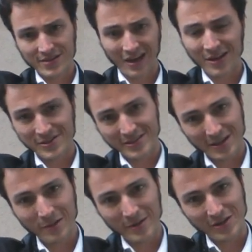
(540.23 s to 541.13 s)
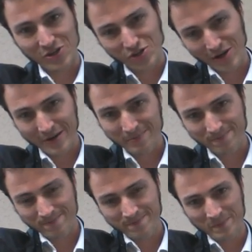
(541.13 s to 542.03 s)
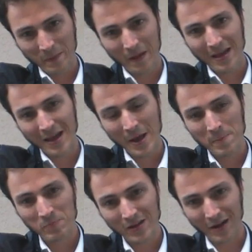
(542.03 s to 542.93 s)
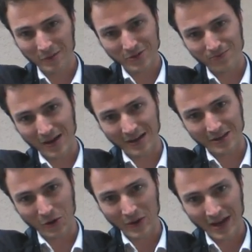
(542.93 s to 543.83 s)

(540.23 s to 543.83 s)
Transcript: Constantly telling me to shut up. Like a bunch of fucking coke